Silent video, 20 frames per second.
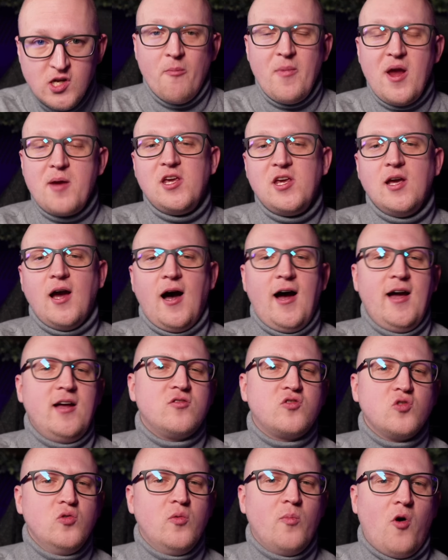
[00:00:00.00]
or maybe
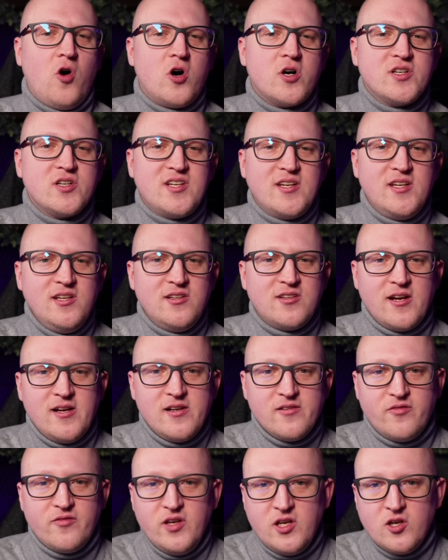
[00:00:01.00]
I'll do more
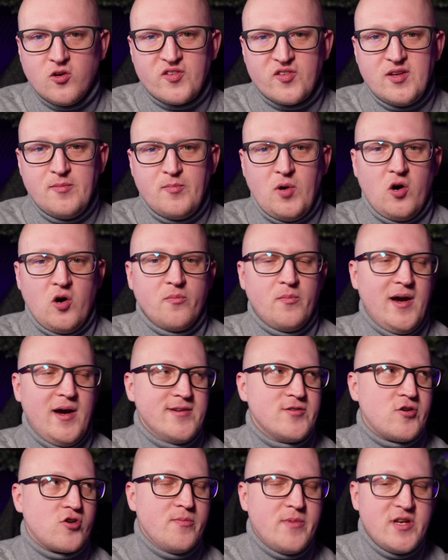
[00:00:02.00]
detailed videos about
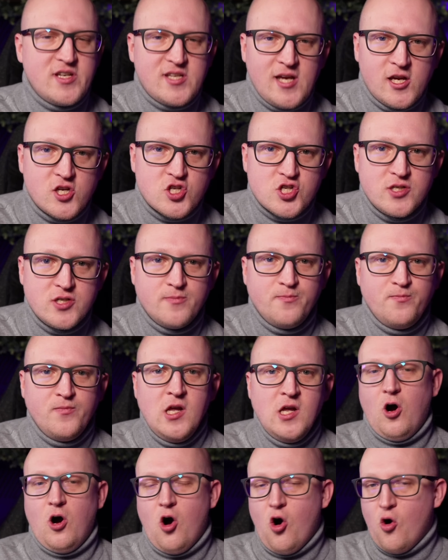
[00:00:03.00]
my documentation
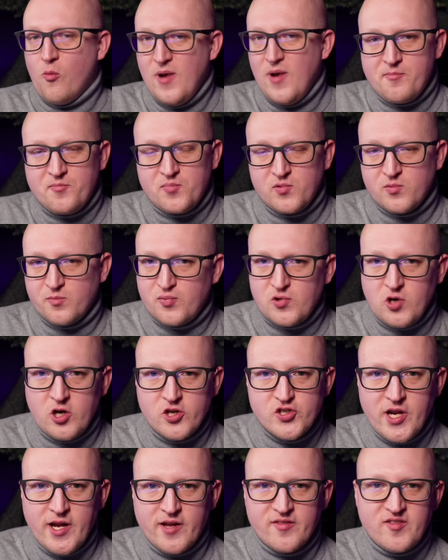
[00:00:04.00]
or home lab
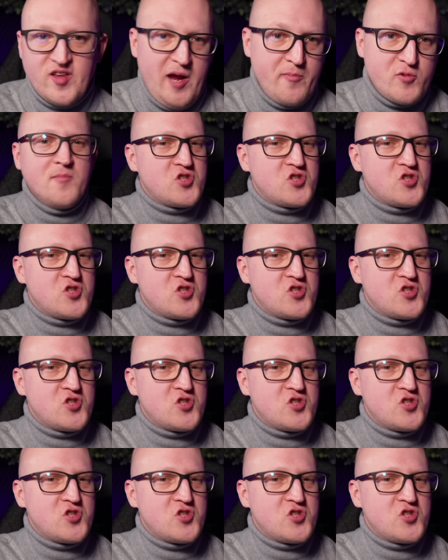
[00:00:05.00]
projects.